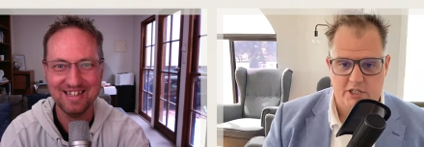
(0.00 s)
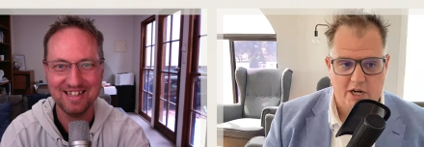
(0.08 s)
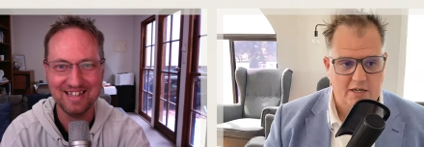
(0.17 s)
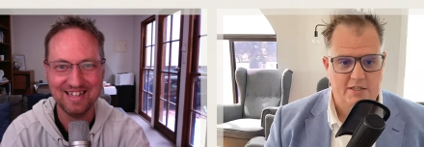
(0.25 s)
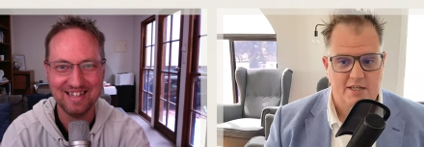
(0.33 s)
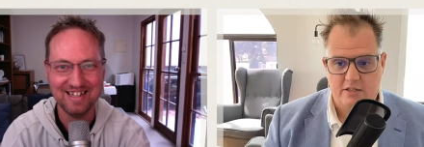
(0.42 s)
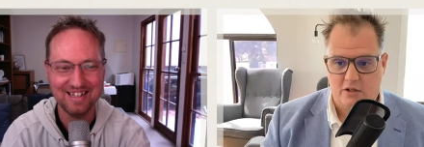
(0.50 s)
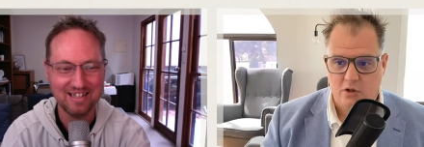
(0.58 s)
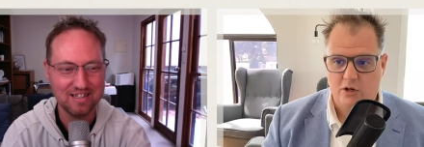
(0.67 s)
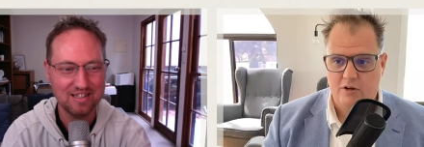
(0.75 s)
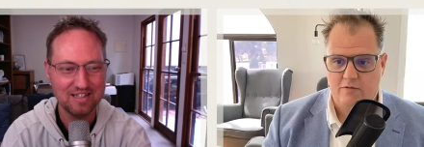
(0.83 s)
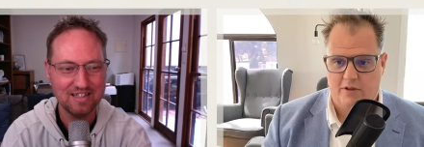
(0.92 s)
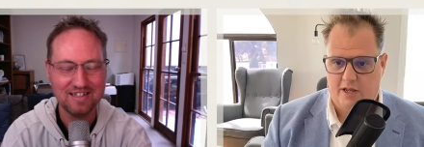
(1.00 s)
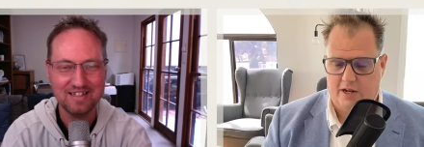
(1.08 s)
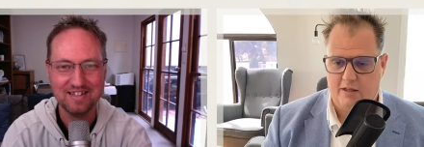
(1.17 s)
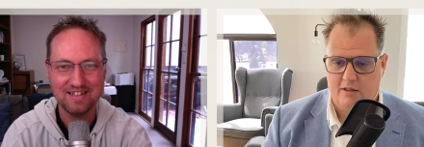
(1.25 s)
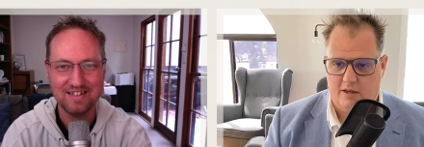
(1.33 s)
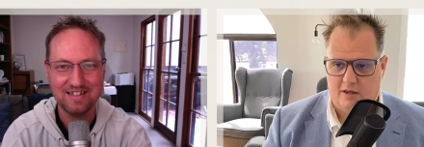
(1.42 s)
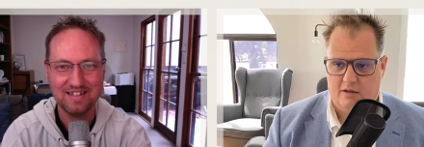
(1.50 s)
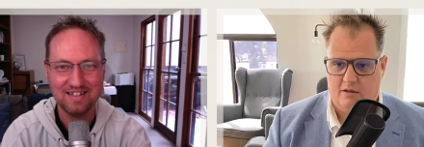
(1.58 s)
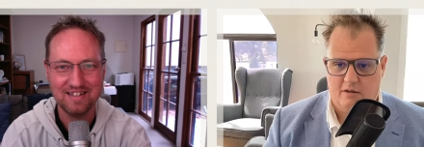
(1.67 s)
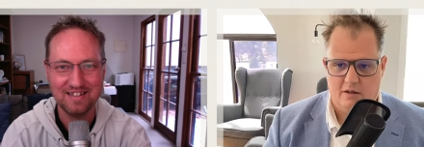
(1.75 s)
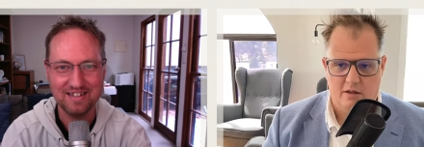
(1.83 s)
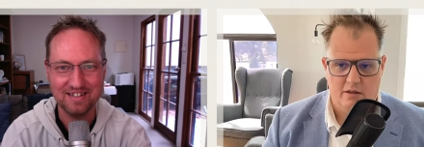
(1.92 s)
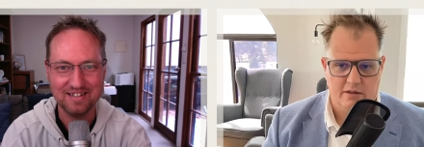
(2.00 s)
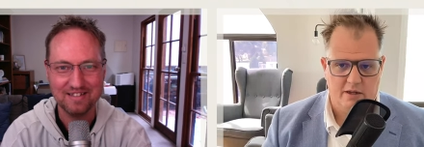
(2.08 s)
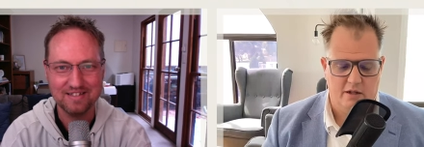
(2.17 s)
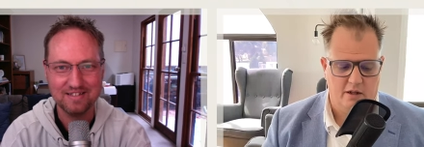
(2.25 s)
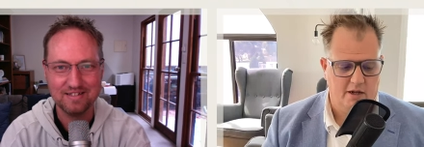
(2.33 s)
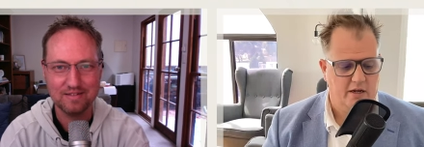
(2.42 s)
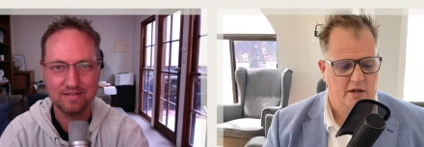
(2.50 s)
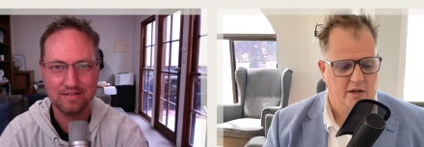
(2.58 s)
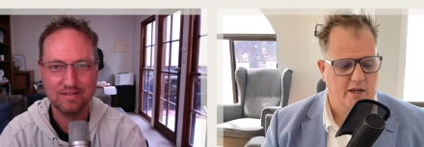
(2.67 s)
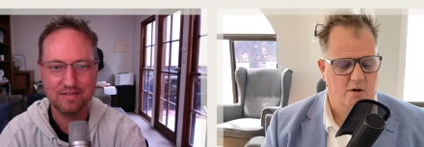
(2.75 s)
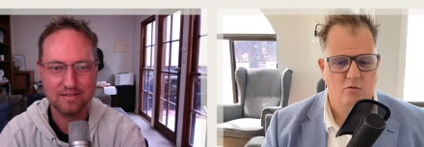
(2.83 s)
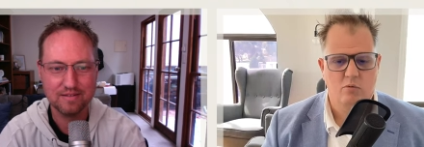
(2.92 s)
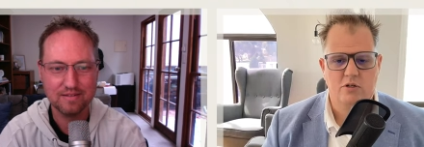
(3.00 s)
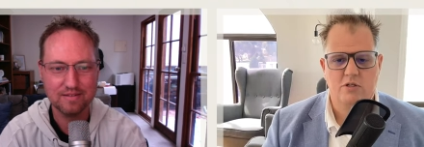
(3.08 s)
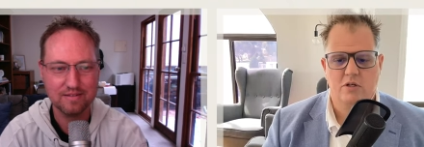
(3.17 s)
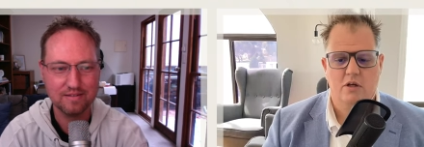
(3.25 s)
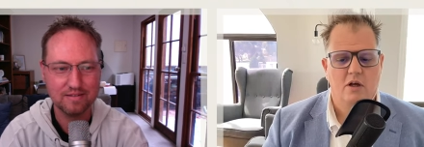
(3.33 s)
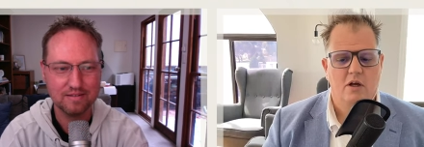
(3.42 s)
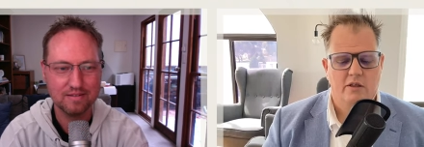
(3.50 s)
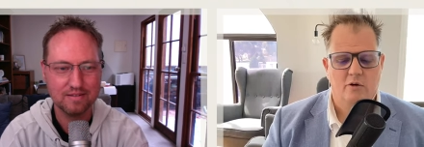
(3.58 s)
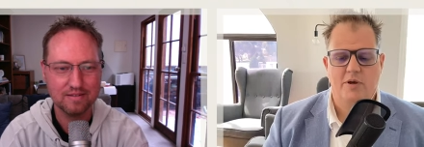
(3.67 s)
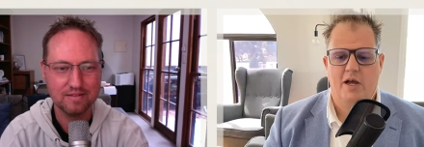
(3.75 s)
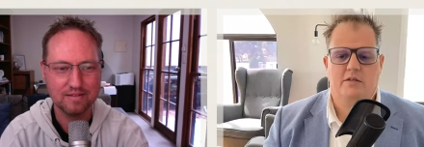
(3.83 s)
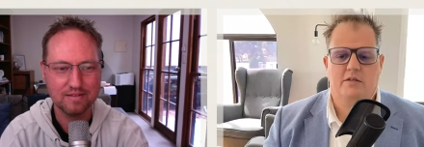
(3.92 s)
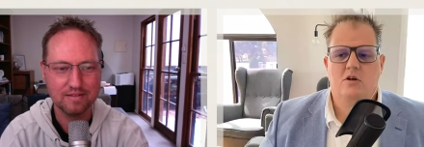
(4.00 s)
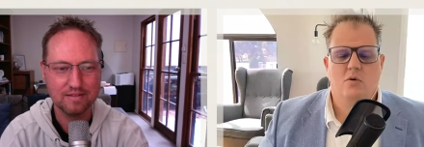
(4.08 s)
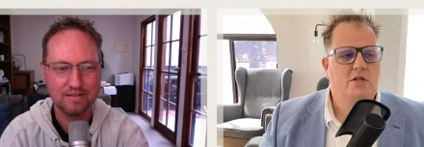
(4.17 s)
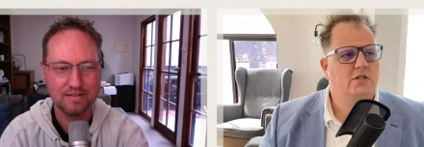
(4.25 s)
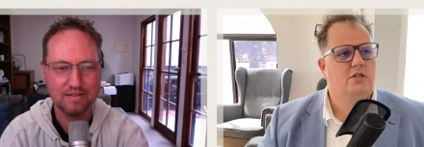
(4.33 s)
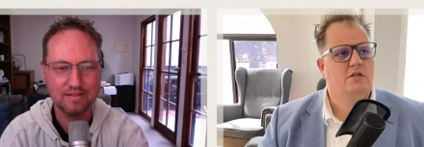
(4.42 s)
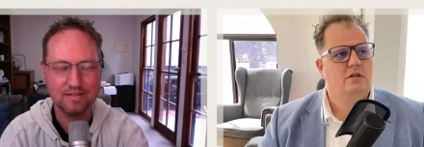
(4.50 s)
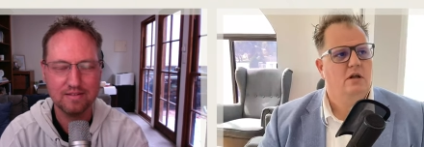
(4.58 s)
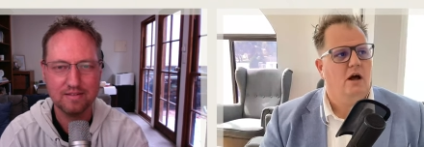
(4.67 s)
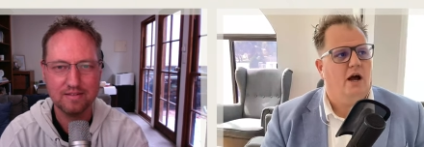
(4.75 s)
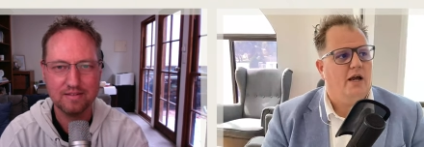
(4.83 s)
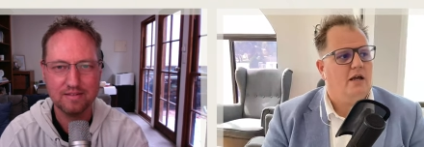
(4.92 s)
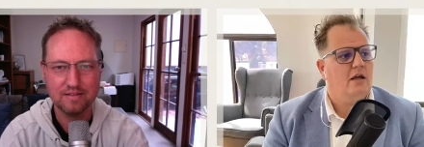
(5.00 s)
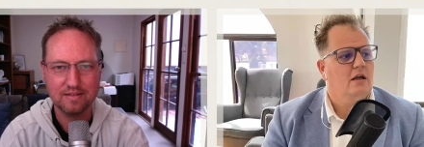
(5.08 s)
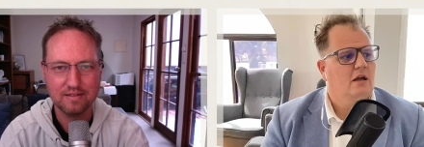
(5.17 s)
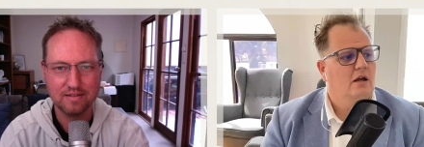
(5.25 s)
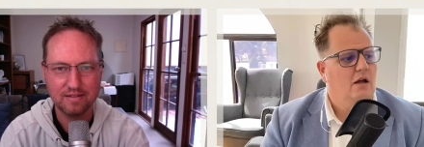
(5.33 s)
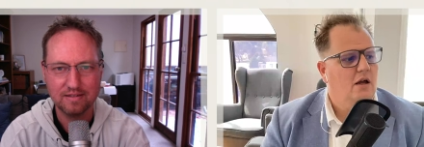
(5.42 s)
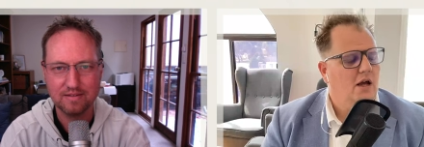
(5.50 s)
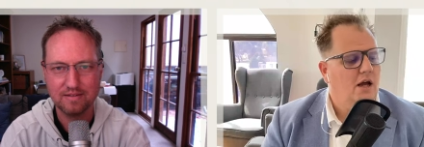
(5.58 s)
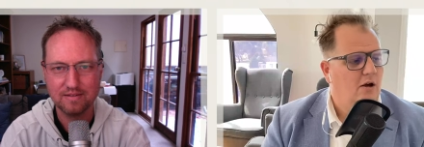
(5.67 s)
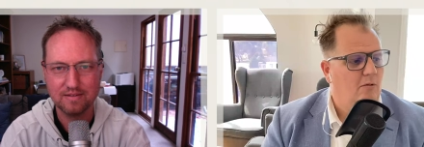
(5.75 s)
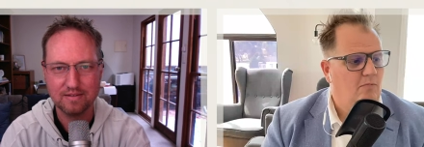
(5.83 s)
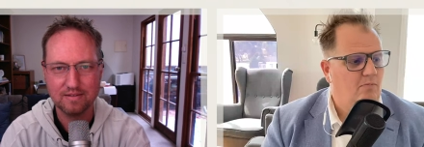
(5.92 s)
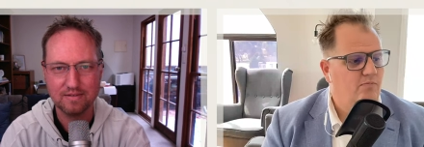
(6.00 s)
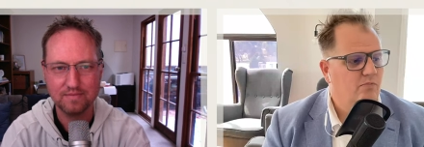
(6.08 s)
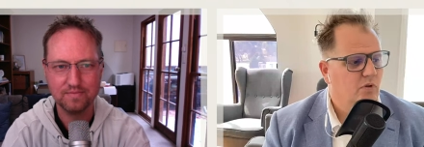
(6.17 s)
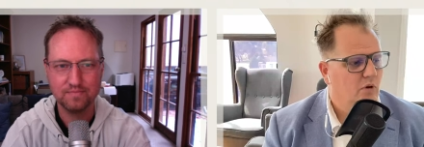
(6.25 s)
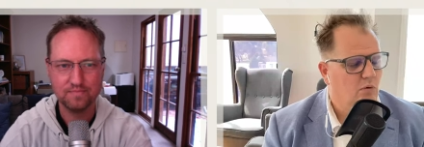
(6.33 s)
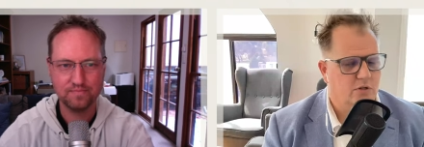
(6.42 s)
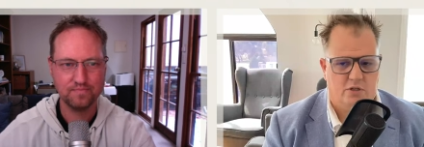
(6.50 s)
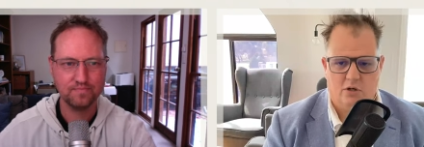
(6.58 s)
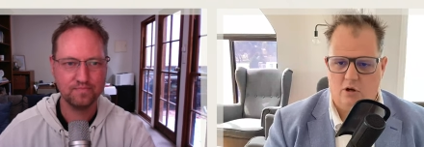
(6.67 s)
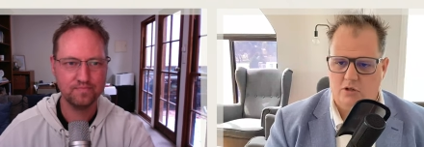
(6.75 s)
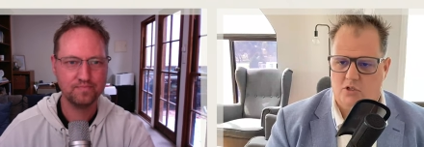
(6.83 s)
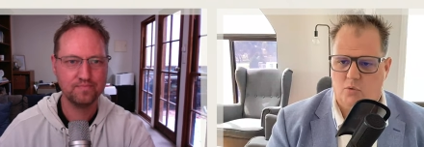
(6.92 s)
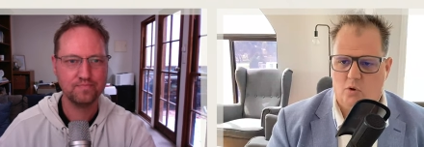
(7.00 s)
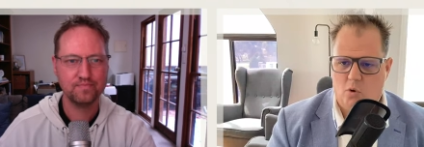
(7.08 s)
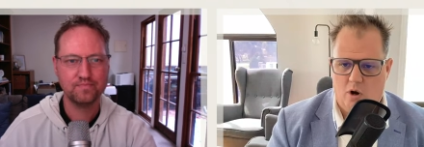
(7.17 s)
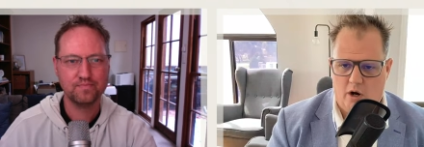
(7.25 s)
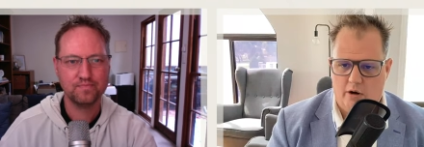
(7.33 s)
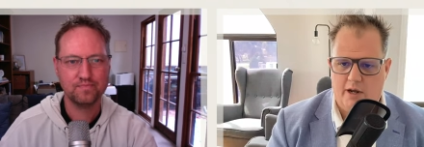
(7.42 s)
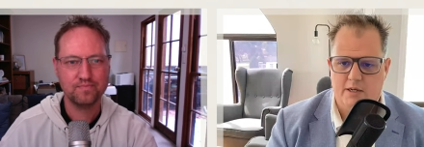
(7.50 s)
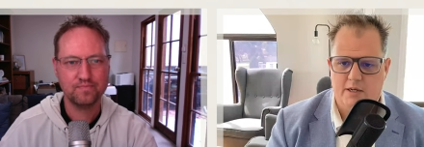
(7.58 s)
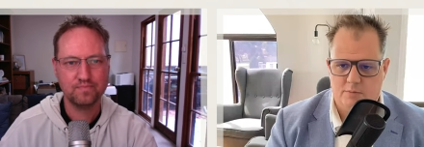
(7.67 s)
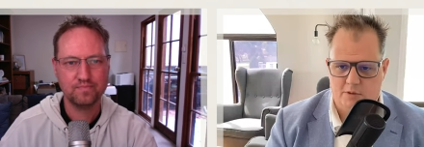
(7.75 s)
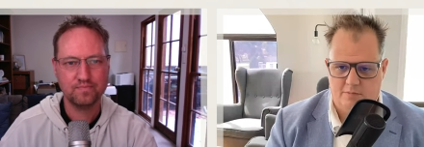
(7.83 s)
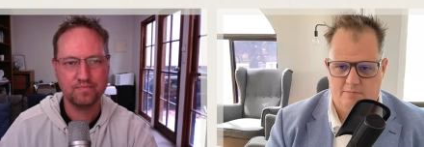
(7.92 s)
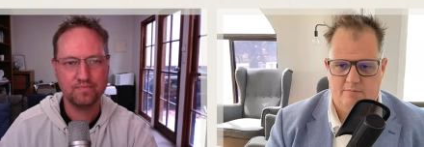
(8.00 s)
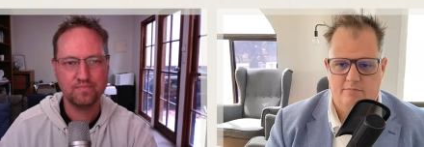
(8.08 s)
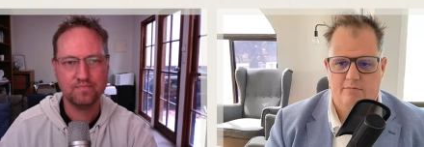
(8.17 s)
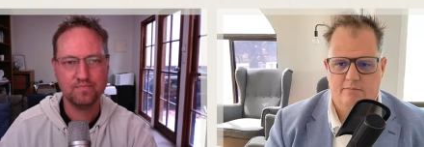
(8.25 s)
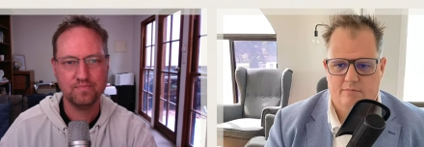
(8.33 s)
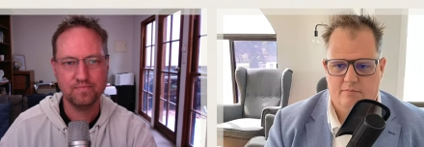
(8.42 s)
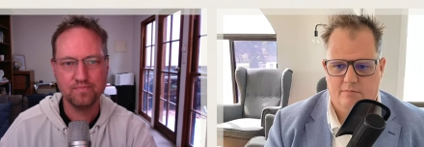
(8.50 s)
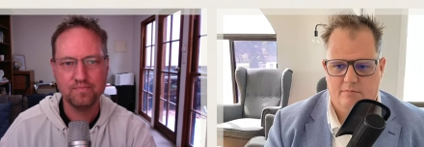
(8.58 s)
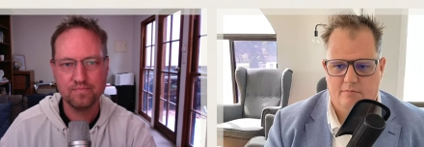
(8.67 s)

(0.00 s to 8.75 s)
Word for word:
Speaker 1: Shark Tanks are looking for that, aren't they? Yeah, they're, they're like, okay, well, what's the? They'll be asking questions like, um, what's the cost to acquire a customer? Mm.